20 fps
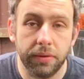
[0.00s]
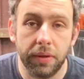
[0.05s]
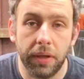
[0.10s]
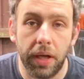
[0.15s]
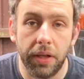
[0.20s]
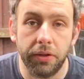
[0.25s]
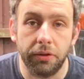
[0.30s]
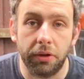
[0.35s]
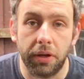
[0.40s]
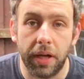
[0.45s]

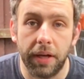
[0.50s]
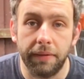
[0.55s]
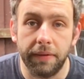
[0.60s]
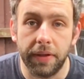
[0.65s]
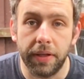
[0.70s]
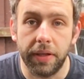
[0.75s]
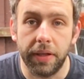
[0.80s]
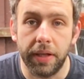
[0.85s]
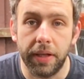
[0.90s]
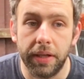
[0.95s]
under a
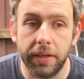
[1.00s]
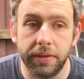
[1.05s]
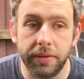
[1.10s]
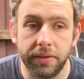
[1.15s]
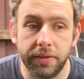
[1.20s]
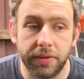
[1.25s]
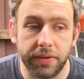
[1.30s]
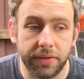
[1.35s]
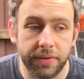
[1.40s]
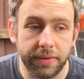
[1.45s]
cover,
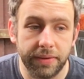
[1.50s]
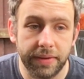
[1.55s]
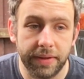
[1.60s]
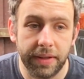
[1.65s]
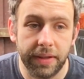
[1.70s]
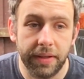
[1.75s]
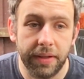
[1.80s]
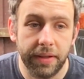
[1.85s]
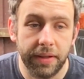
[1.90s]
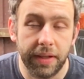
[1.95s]
and
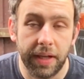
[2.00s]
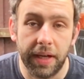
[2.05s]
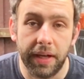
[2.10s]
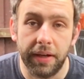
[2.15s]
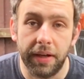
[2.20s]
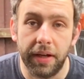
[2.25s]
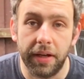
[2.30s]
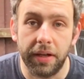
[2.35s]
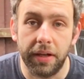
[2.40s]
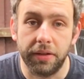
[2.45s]
yeah,
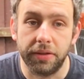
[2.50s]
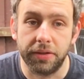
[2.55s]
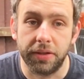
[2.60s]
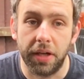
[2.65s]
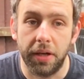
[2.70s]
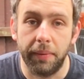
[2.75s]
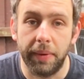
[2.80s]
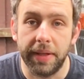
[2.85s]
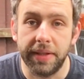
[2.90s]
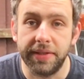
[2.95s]
I just
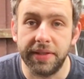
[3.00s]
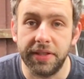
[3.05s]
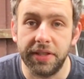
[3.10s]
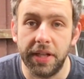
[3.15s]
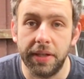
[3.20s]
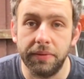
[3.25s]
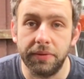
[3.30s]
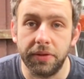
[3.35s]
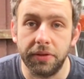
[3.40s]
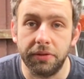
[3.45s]
can't wait to see
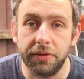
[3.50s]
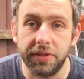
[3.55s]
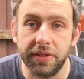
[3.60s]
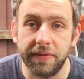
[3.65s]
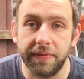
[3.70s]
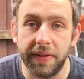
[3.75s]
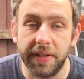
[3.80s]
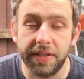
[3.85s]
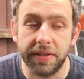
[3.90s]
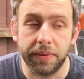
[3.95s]
James and Chris's
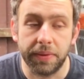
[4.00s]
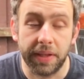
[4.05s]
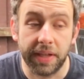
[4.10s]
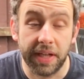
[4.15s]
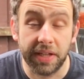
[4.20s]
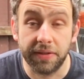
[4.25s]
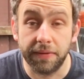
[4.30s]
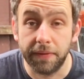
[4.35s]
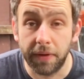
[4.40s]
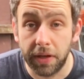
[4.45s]
face when they
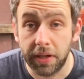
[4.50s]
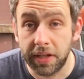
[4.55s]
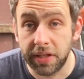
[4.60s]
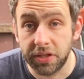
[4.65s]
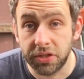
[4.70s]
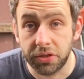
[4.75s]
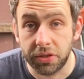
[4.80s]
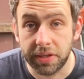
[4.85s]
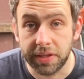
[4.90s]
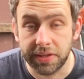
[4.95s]
get to finally
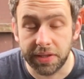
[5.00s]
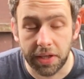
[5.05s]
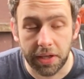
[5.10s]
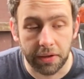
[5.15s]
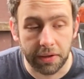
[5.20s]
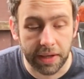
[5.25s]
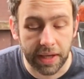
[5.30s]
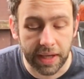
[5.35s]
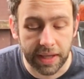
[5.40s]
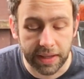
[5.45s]
enjoy this
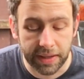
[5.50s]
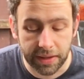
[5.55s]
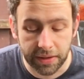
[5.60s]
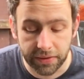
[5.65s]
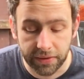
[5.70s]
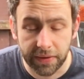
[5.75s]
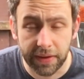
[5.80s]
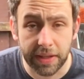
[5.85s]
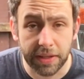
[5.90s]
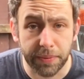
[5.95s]
car again,
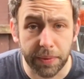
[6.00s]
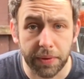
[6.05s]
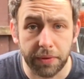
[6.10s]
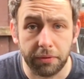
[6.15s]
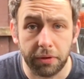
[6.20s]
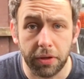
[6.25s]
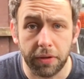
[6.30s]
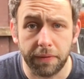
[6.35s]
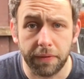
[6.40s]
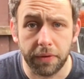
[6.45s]
because I think it's been off the
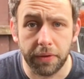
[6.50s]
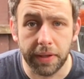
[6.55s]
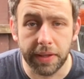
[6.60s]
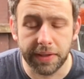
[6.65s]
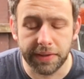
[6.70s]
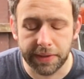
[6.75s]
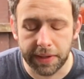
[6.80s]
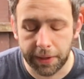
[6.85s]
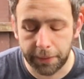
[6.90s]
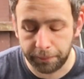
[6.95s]
road a few
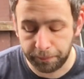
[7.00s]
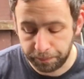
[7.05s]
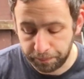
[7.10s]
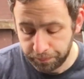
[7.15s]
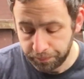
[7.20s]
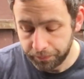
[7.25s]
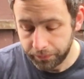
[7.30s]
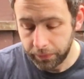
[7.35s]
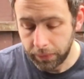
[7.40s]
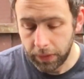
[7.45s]
years now.
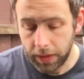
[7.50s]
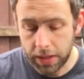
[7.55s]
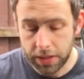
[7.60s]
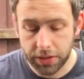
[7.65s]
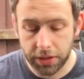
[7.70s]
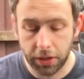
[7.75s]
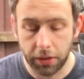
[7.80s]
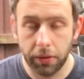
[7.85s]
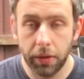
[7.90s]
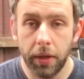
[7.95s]

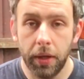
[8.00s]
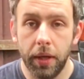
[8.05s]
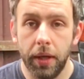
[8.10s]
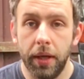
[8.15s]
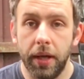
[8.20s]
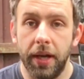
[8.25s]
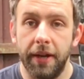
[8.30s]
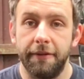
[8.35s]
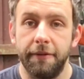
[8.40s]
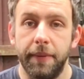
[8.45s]
So
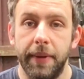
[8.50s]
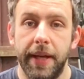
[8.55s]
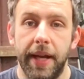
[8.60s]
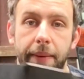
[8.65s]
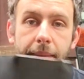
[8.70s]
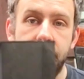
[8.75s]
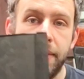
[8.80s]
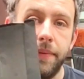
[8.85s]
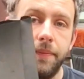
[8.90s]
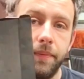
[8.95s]
enough of me
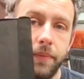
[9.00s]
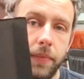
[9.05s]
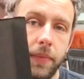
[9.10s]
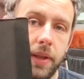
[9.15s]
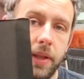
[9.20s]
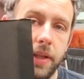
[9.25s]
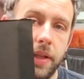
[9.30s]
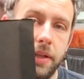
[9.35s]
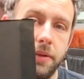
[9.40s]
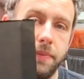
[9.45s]
gabbing,
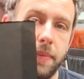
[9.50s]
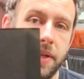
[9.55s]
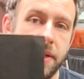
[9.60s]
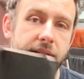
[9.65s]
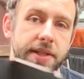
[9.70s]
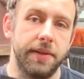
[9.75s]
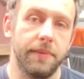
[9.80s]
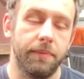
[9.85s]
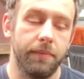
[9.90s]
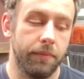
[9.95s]
let's make
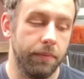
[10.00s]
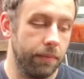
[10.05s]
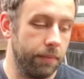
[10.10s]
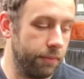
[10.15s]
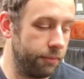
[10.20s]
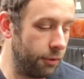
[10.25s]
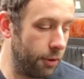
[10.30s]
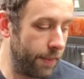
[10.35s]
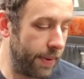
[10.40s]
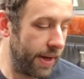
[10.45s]
some
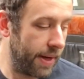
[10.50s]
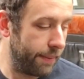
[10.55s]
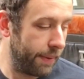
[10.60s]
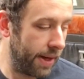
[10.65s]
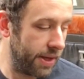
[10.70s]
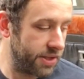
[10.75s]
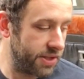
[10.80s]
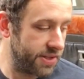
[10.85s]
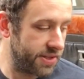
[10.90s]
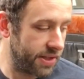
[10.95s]
repair
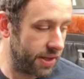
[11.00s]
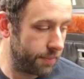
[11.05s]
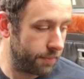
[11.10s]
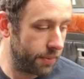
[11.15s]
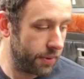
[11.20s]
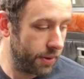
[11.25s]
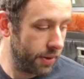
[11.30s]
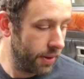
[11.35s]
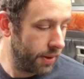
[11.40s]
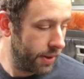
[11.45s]
patches up,
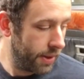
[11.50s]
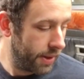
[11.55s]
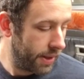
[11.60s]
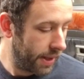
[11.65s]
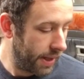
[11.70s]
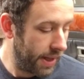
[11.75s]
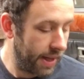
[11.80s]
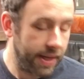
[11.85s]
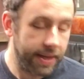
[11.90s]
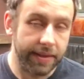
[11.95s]

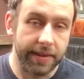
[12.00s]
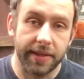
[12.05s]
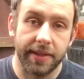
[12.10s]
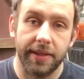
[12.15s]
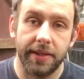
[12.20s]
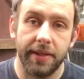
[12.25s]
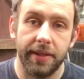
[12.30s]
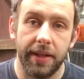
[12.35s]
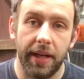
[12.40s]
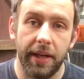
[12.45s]
and
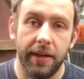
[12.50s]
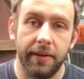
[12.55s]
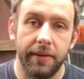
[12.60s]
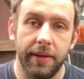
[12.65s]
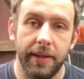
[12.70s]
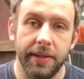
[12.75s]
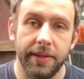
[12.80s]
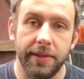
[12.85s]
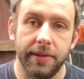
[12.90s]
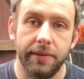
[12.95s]
yeah,
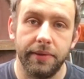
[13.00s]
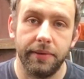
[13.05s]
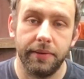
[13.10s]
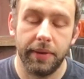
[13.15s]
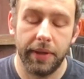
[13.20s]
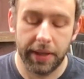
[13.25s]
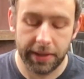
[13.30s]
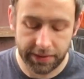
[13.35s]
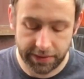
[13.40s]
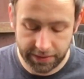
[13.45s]

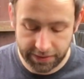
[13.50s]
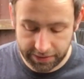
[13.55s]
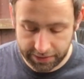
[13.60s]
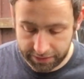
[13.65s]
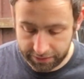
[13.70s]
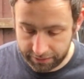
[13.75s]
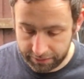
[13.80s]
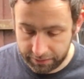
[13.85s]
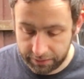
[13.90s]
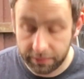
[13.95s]

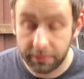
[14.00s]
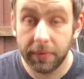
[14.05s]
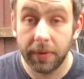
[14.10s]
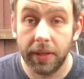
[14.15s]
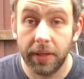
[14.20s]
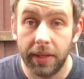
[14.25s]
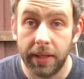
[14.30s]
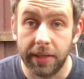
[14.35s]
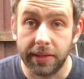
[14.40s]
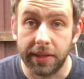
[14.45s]

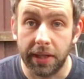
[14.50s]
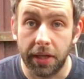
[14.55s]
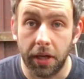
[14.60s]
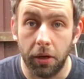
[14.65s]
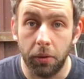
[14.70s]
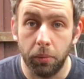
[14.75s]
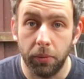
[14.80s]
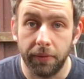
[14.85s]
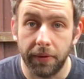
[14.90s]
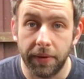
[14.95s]
let's get
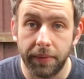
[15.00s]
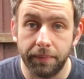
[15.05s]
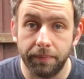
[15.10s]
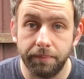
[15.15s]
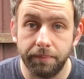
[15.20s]
going with it.